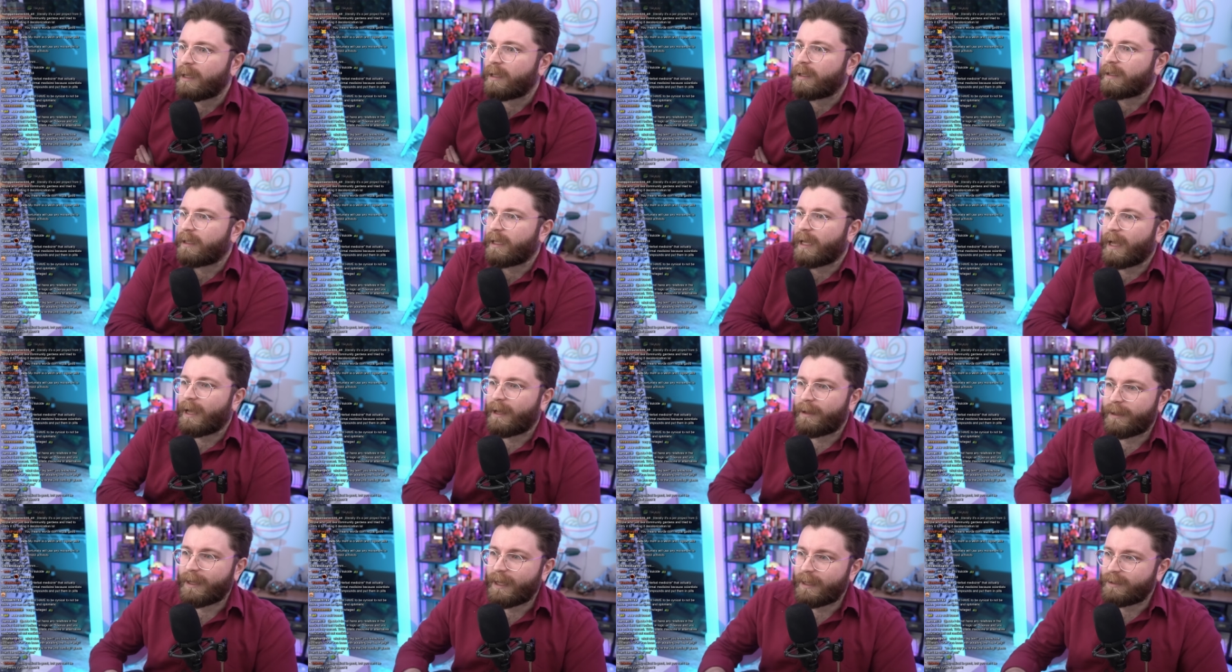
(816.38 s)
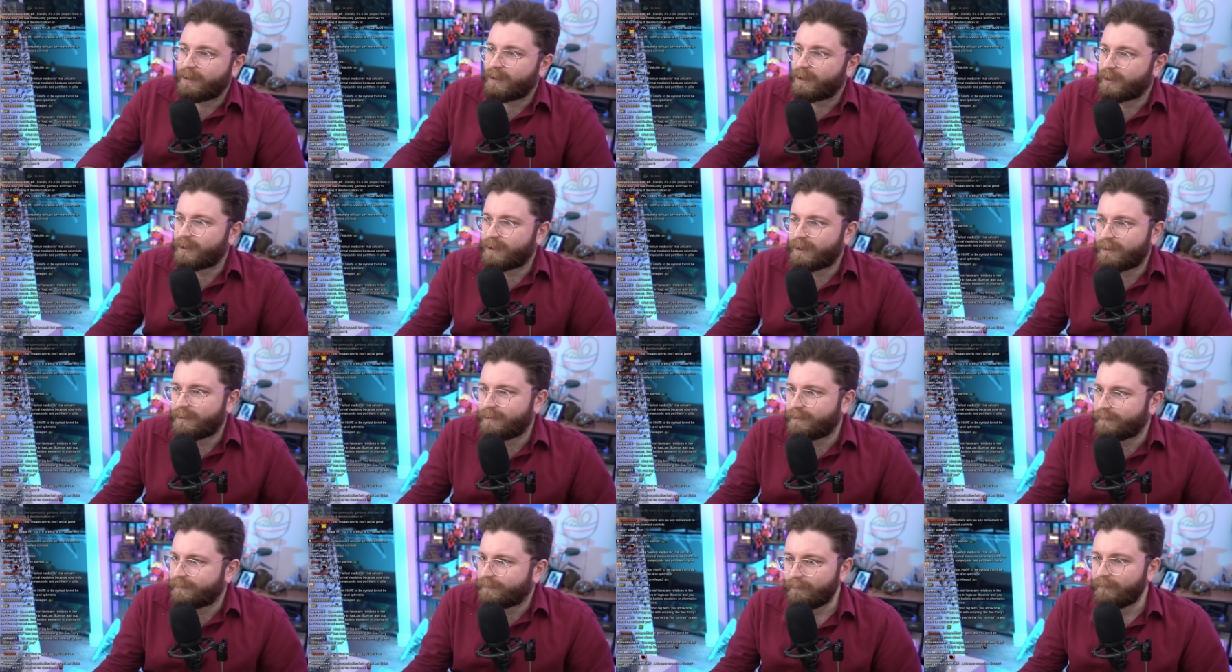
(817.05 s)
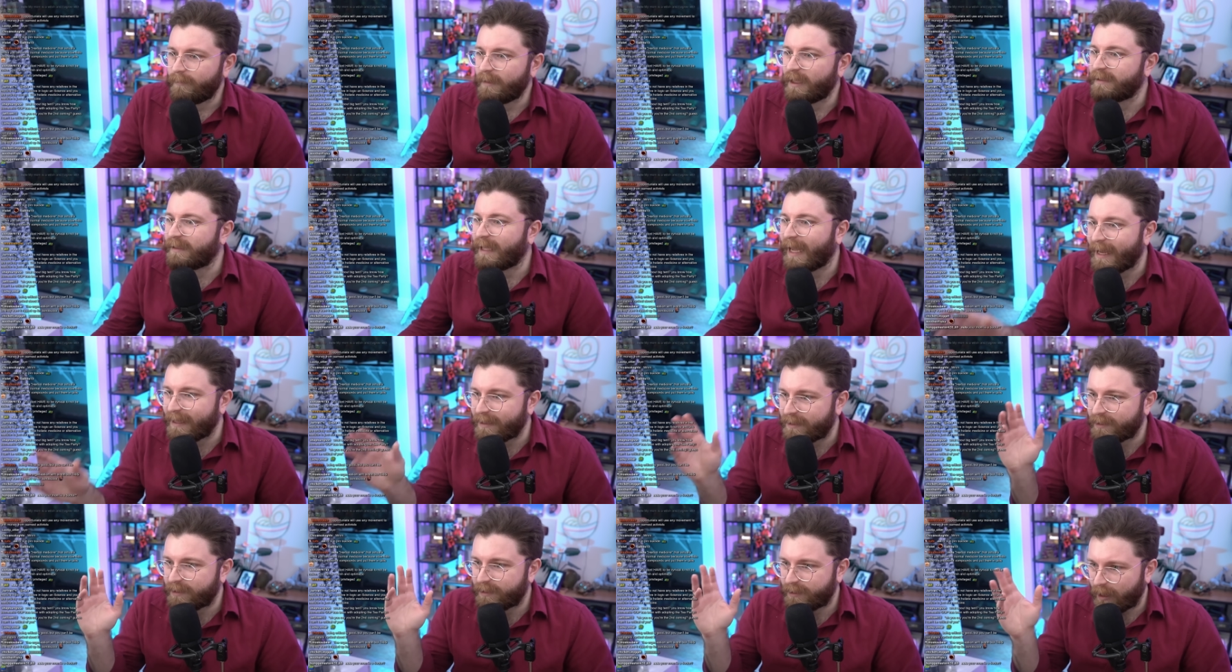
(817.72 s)
yeah, I just,
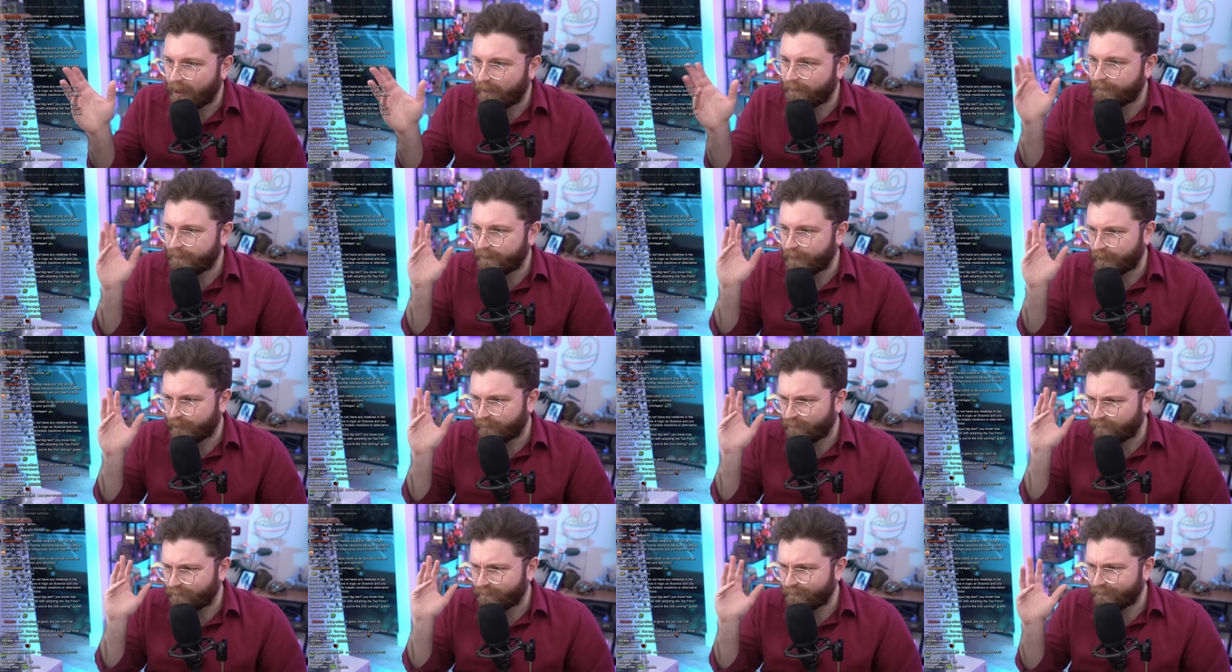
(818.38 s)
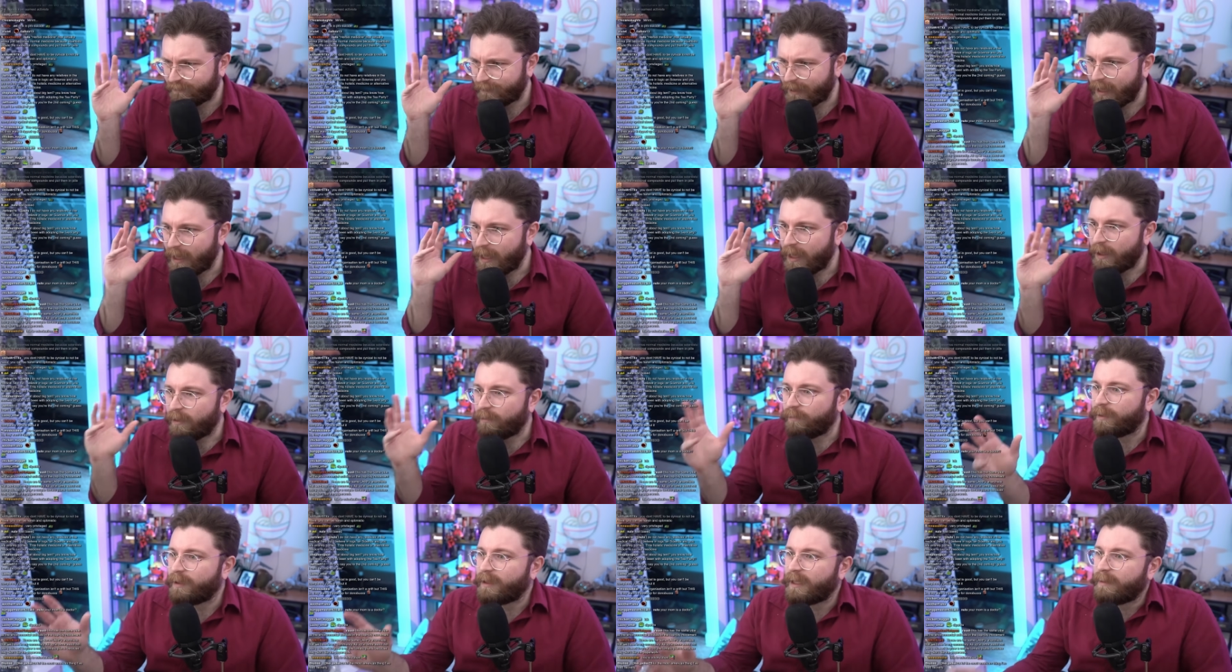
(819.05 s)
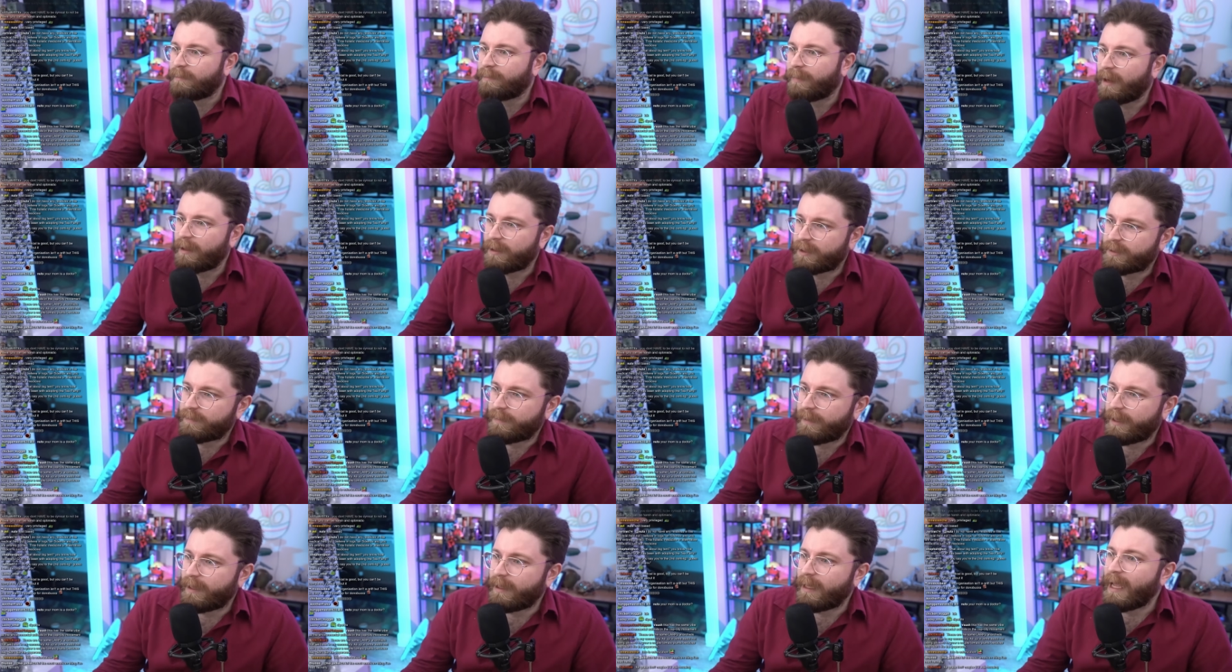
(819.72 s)
that stuff just really bugs
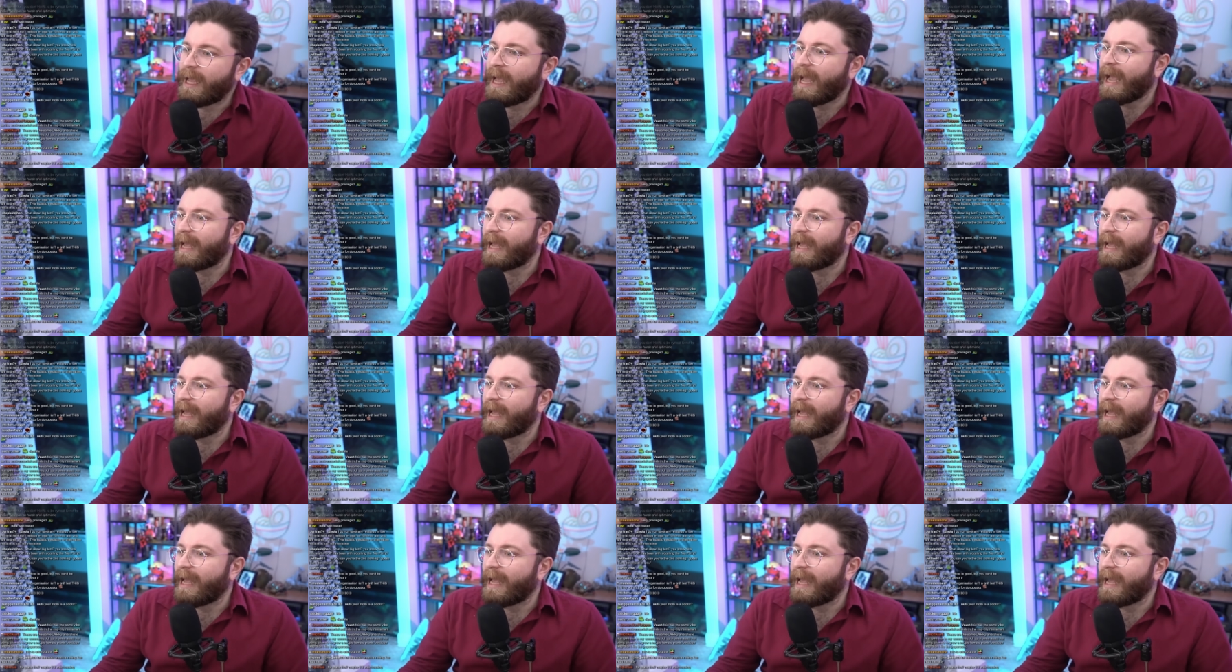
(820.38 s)
me.